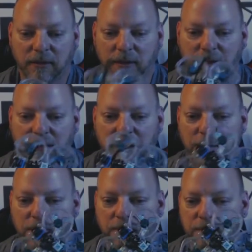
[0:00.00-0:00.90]
Like I said,
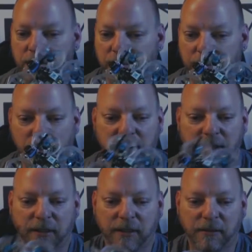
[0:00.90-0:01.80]
just plugged
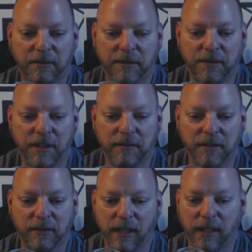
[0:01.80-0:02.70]
in a
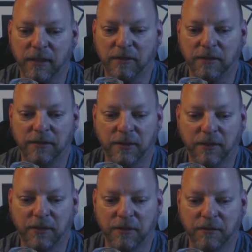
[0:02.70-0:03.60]
receiver and took
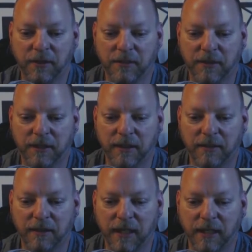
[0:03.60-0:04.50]
it to the race the
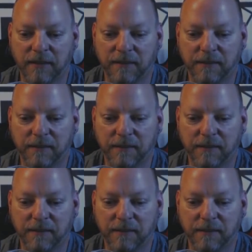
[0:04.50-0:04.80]
next day.